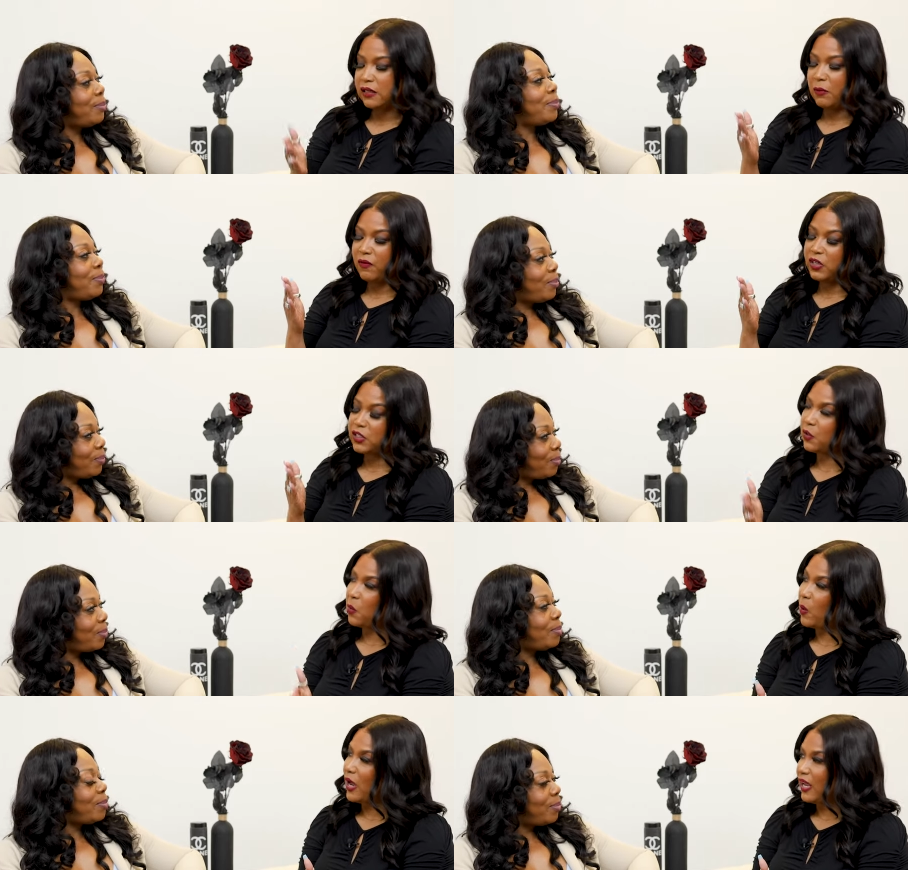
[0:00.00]
Speaker 1: Some of us
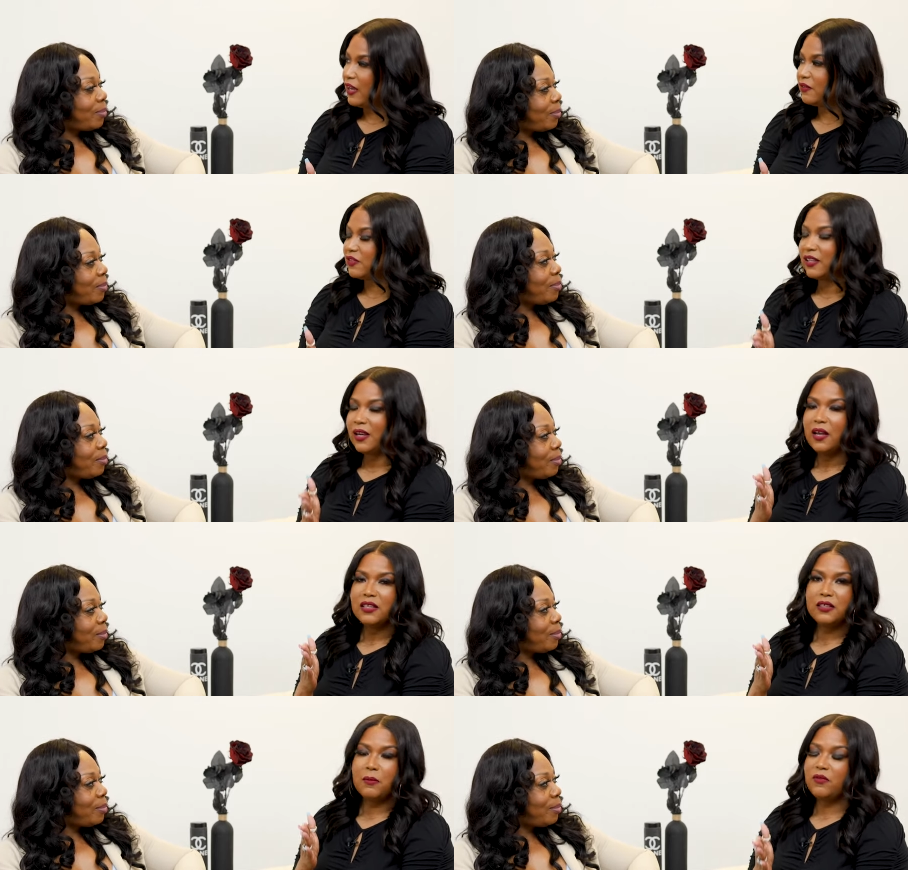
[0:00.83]
are wives,
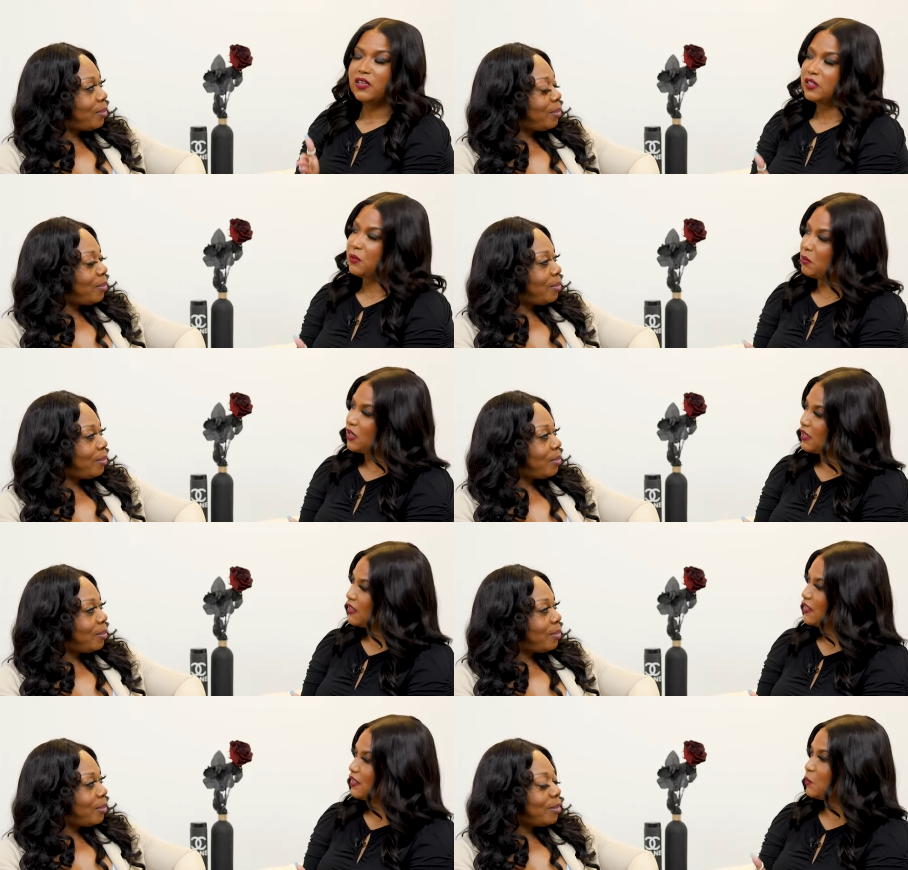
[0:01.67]
some of us are
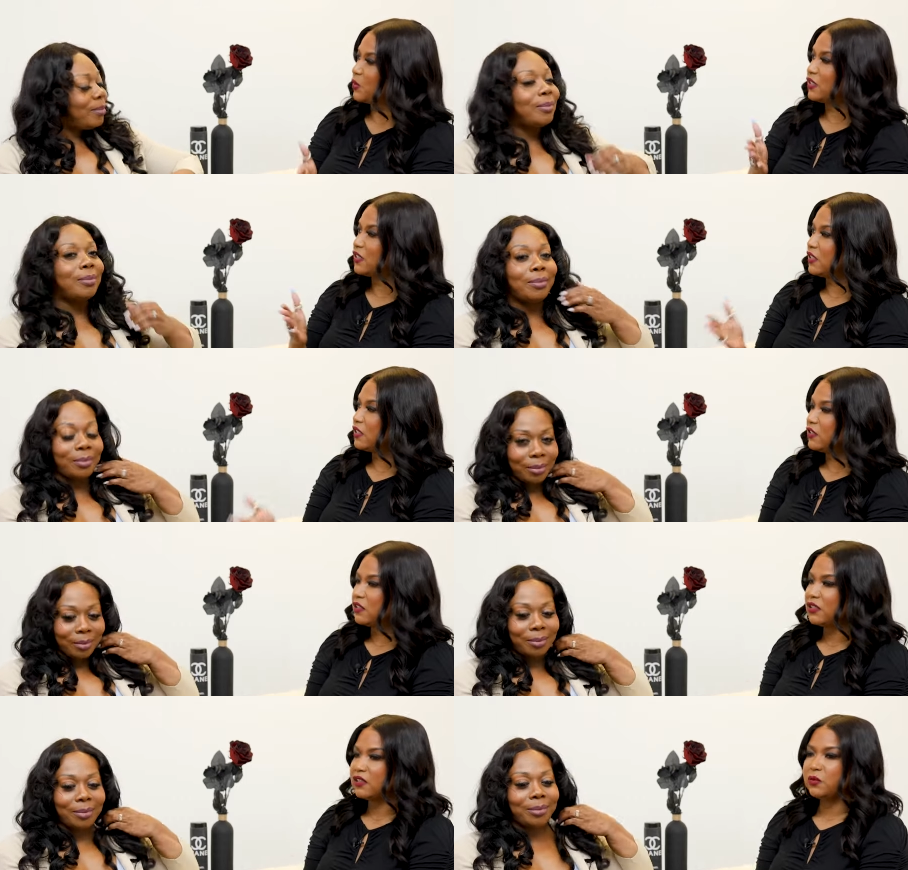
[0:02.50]
mothers, we're mm-hmm.
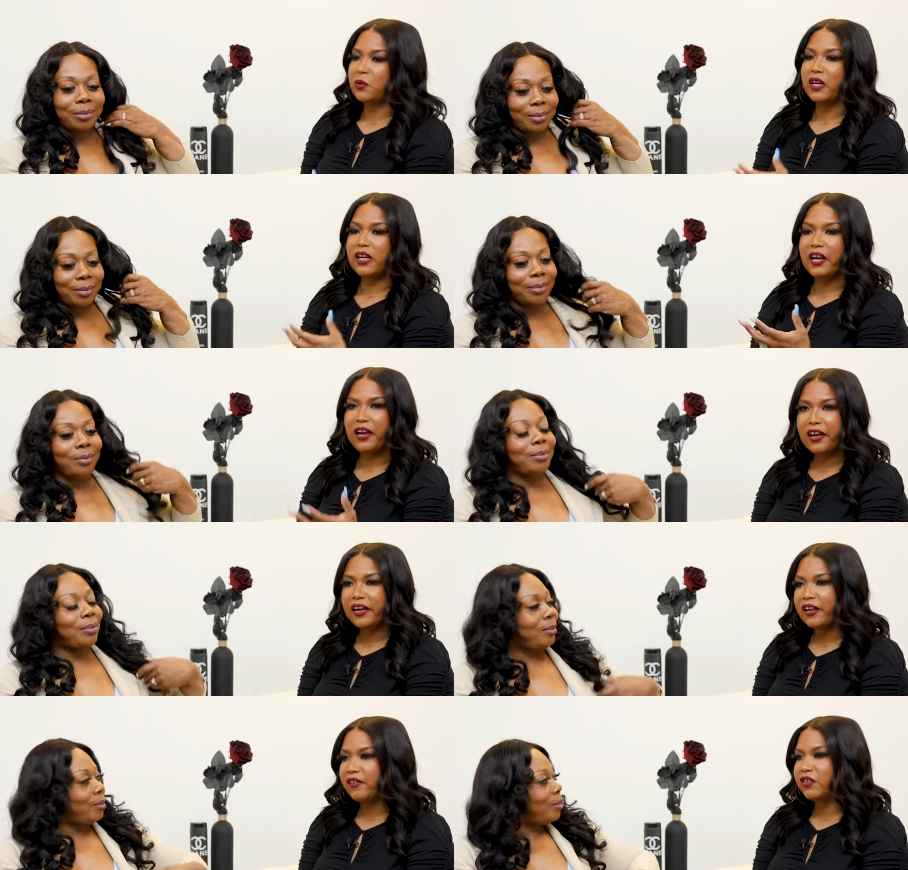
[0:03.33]
sisters, we're
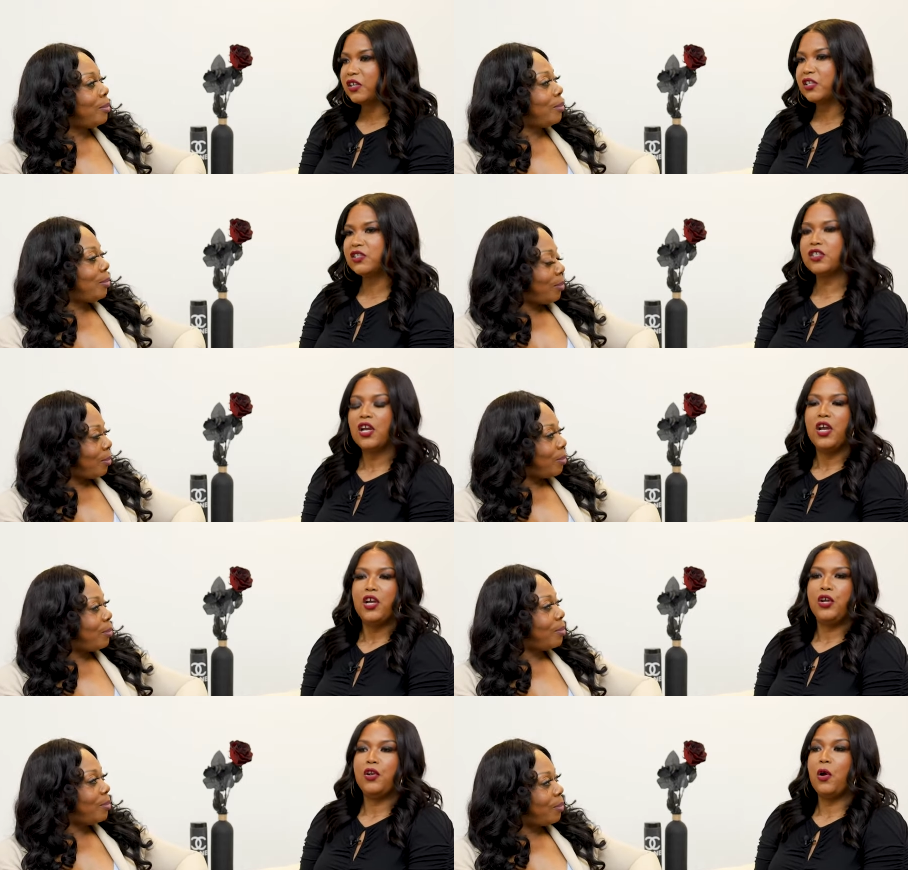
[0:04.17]
caregivers.
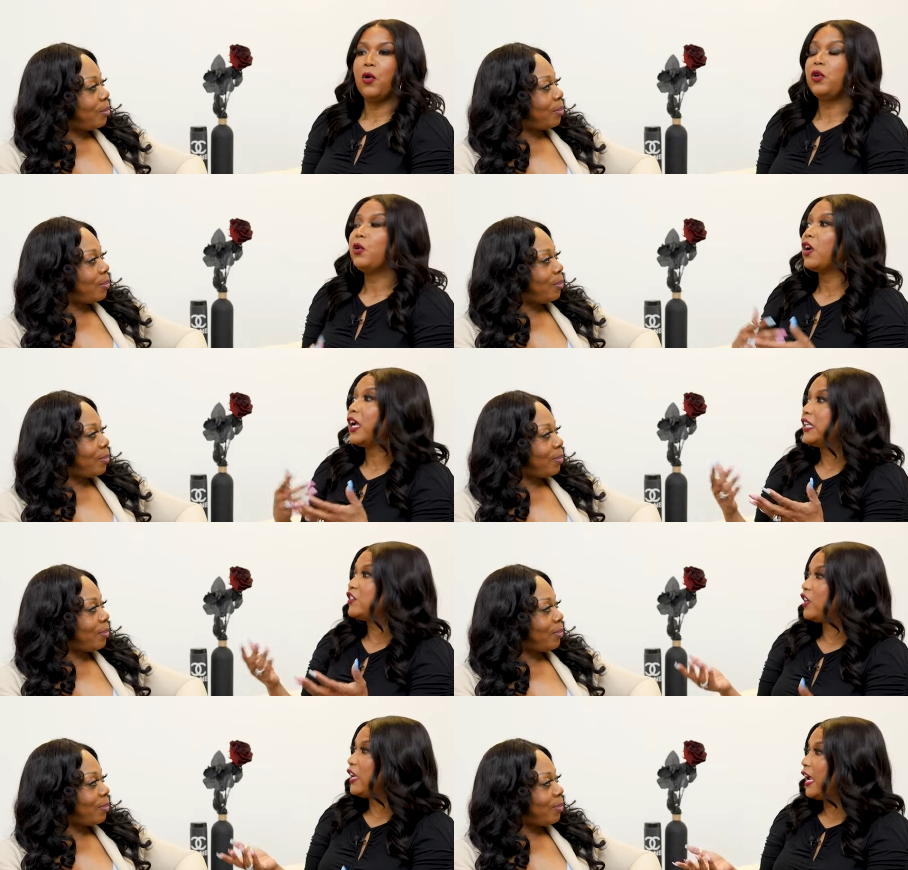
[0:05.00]
You know, you're
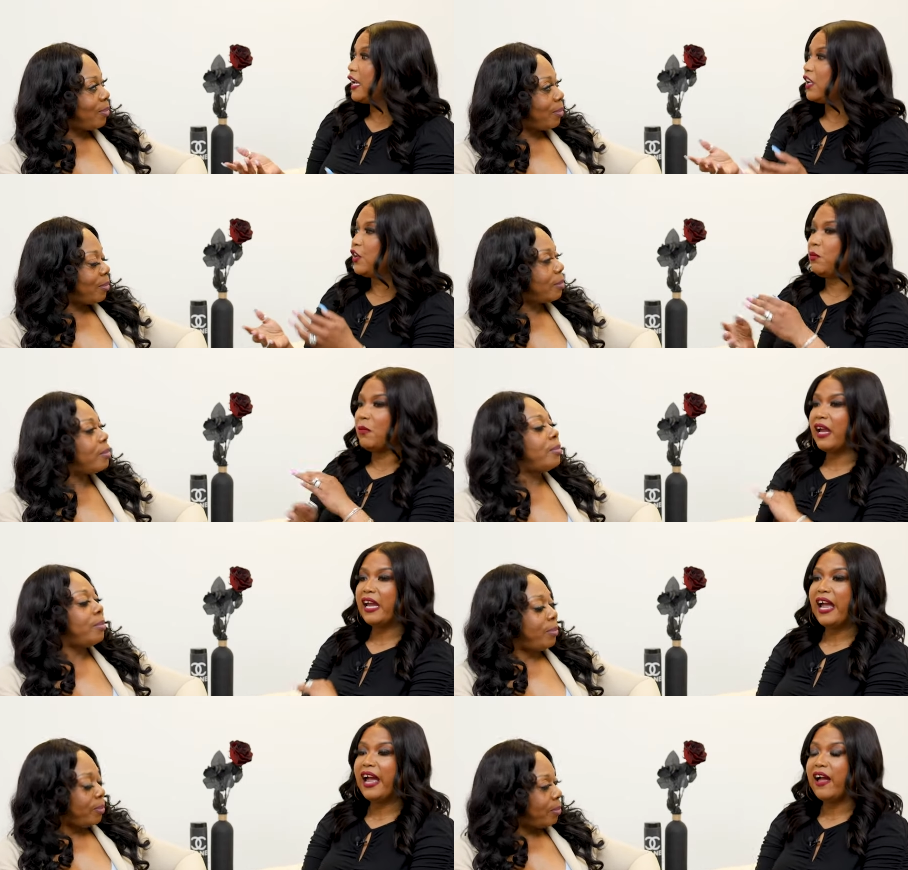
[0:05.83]
educated, you
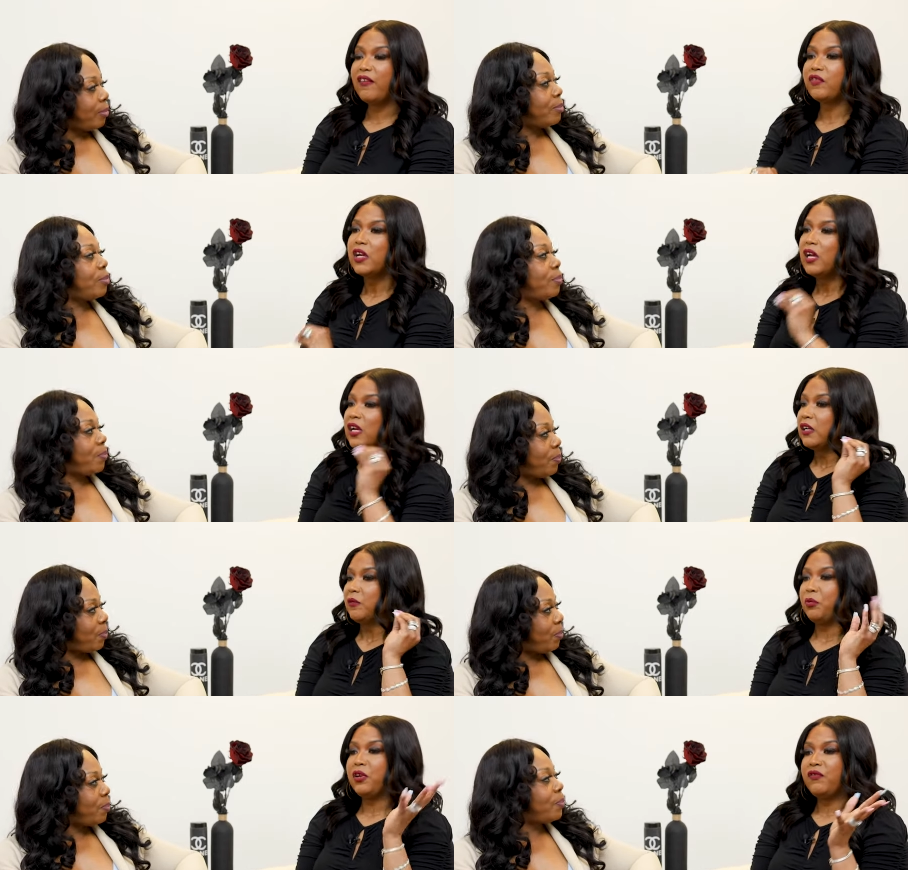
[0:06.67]
might have
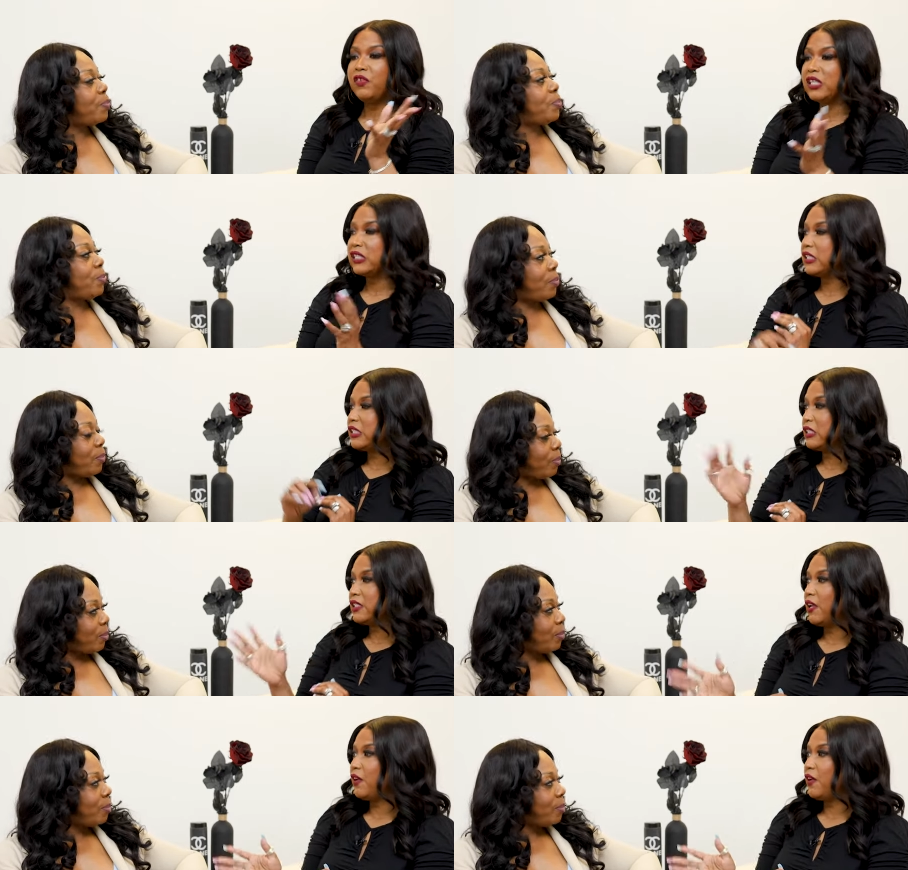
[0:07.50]
prefixes and